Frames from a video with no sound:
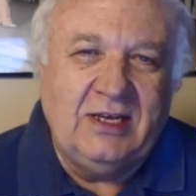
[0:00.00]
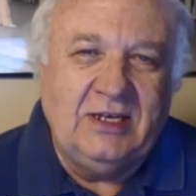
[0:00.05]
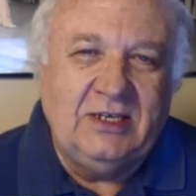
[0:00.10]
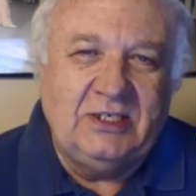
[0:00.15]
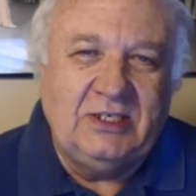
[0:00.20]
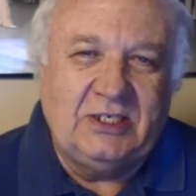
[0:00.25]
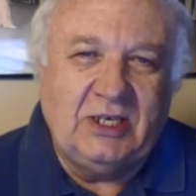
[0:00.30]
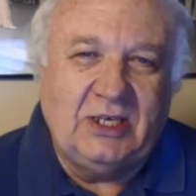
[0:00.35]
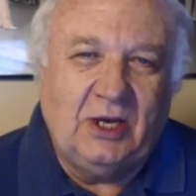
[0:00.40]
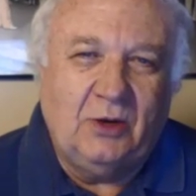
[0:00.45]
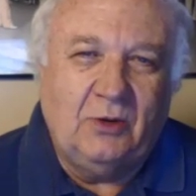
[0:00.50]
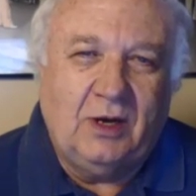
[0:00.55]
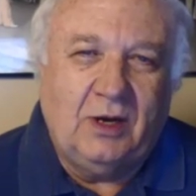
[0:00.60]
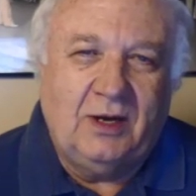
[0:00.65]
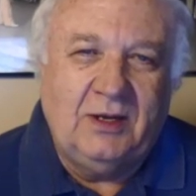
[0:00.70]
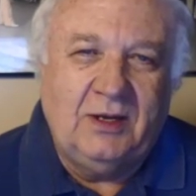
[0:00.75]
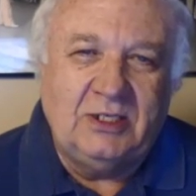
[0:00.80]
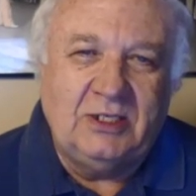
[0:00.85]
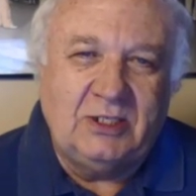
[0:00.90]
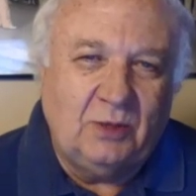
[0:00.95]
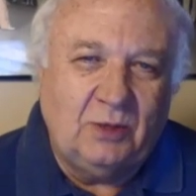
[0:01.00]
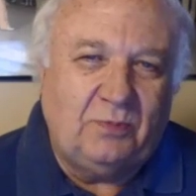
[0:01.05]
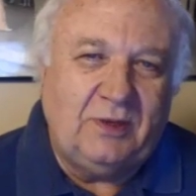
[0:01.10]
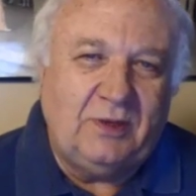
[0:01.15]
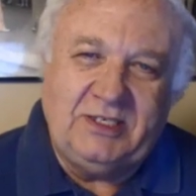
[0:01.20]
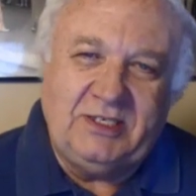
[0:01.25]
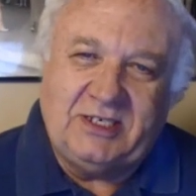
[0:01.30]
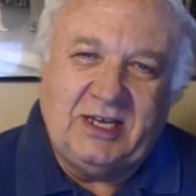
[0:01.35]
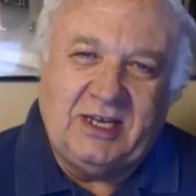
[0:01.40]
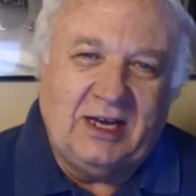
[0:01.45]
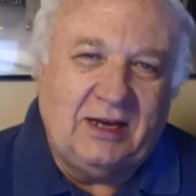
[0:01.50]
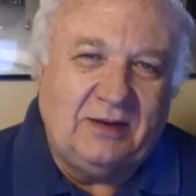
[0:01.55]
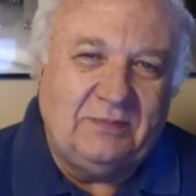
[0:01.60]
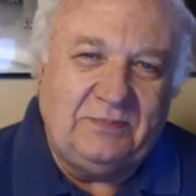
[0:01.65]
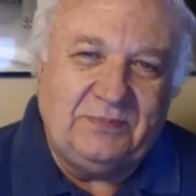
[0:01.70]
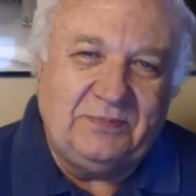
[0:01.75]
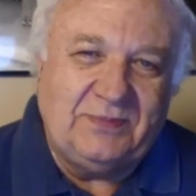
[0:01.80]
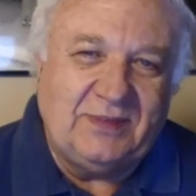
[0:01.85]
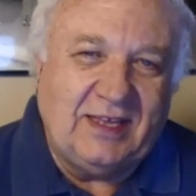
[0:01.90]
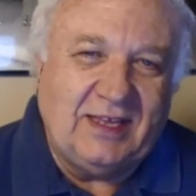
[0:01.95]
So please
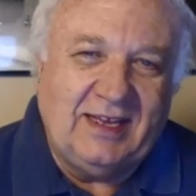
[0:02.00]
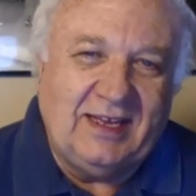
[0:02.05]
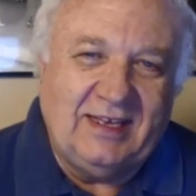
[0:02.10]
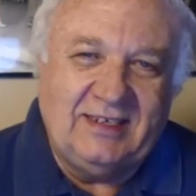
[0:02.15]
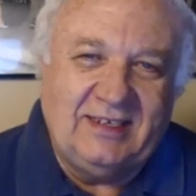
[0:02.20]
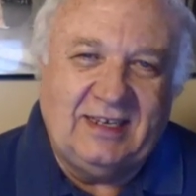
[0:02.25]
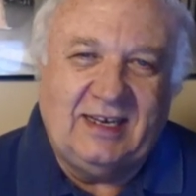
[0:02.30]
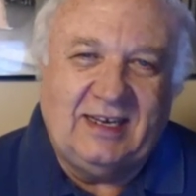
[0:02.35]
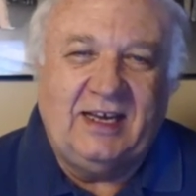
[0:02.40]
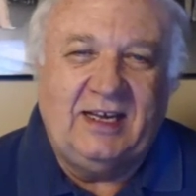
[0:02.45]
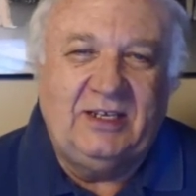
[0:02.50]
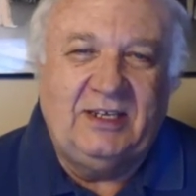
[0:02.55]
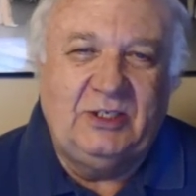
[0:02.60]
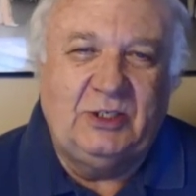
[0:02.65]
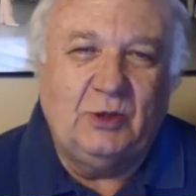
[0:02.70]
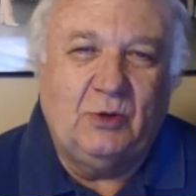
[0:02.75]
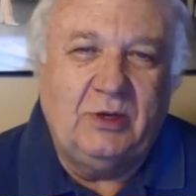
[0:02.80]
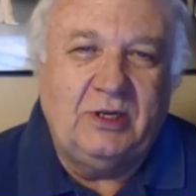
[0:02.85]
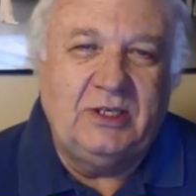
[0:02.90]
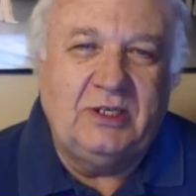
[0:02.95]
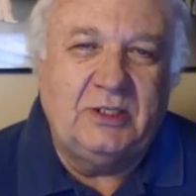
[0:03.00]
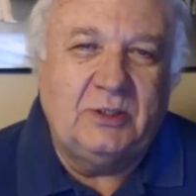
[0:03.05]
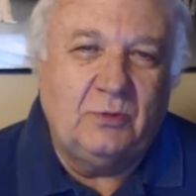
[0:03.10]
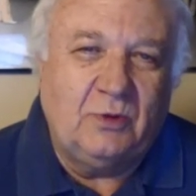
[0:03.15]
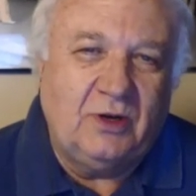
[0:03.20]
come and join us.